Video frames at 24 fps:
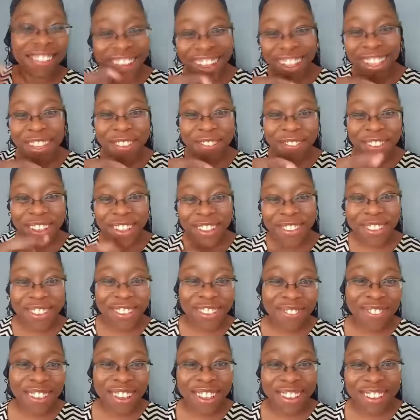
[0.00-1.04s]
which I love
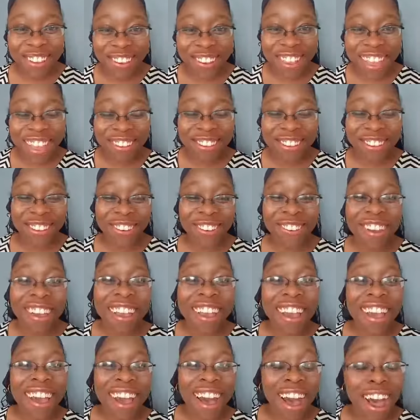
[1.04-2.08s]
Pinterest, many you know that too.
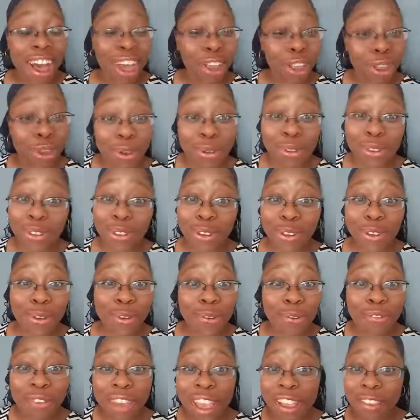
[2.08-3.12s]
Uh,
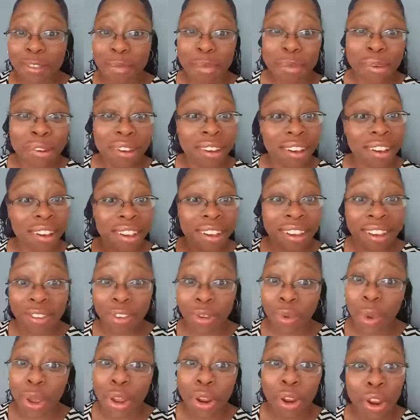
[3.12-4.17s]
YouTube, Facebook,
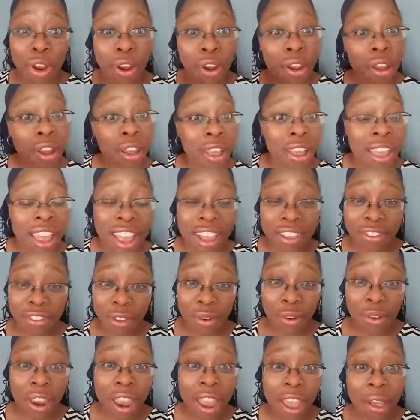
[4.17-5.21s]
Twitter,
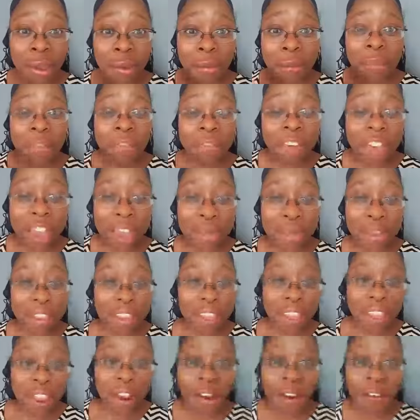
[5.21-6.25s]
Instagram. Find me
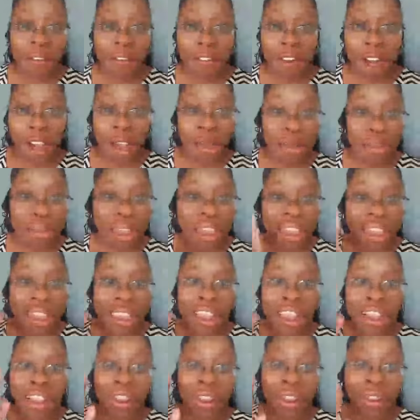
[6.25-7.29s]
there, follow
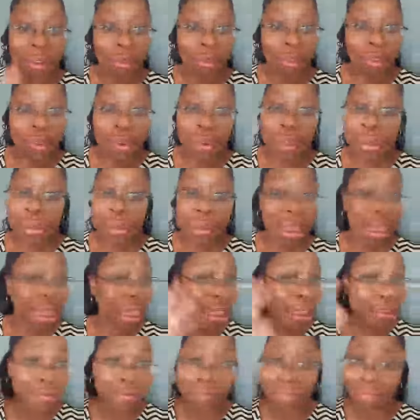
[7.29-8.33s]
me, tweet
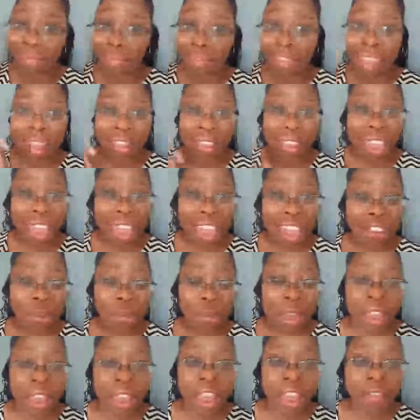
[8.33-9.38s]
me,
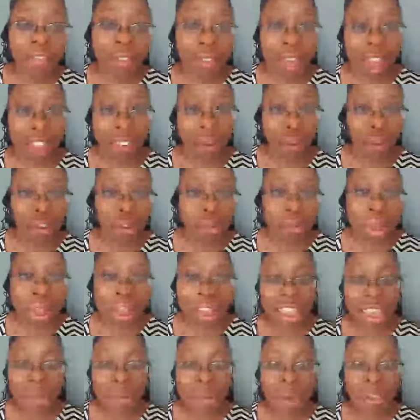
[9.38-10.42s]
engage me. If you'd like to reach
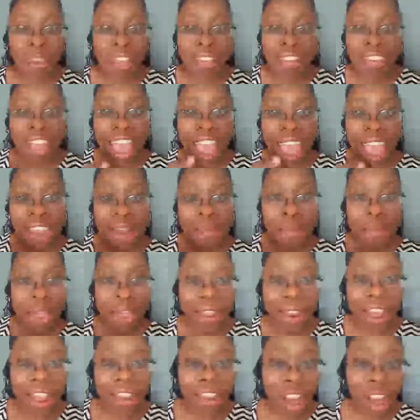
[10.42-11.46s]
my email, that's
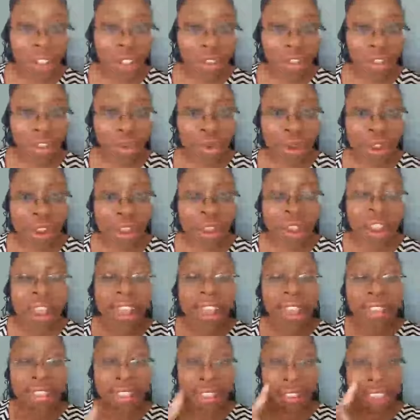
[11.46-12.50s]
admin at Dr. Zarinah.
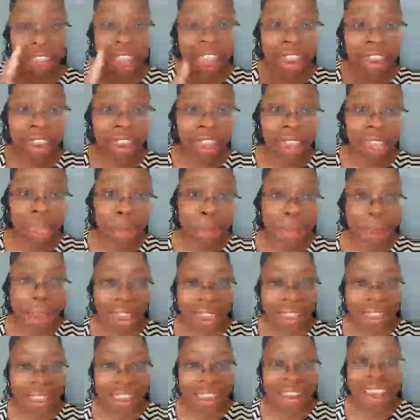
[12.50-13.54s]
So that's
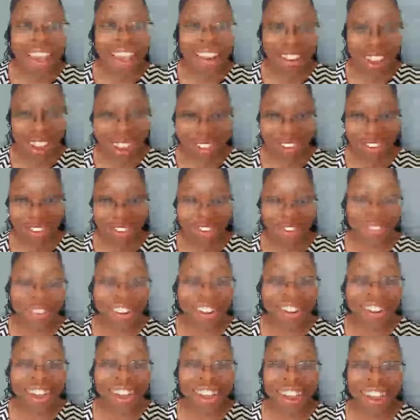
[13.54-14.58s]
A-D-M-I-N at
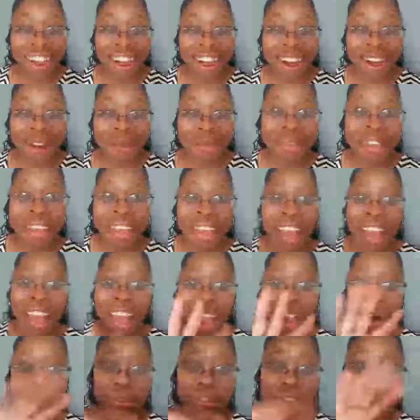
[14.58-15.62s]
drzarinah.com.
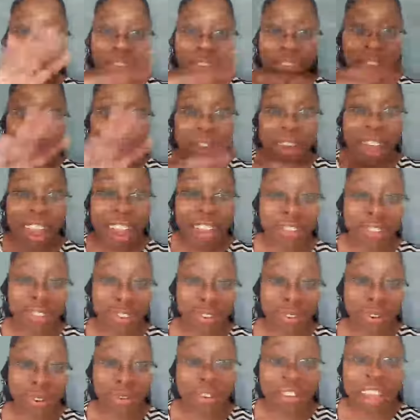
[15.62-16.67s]
I hope to talk to you guys
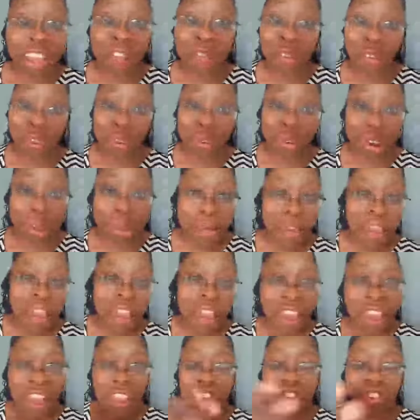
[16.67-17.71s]
soon. Thanks for joining
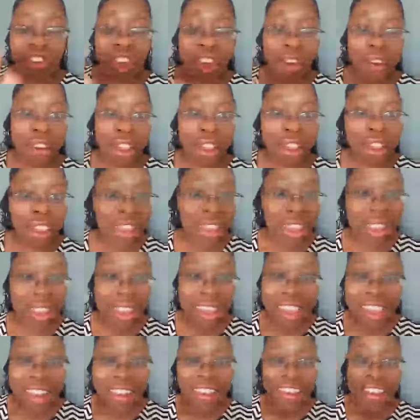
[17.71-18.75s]
me. Share it,
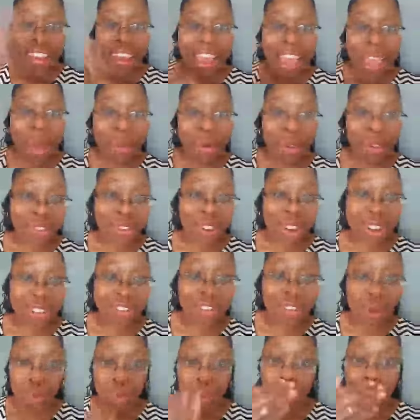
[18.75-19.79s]
link it, and we'll talk
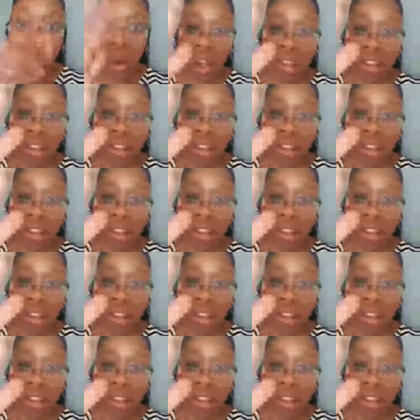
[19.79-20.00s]
soon.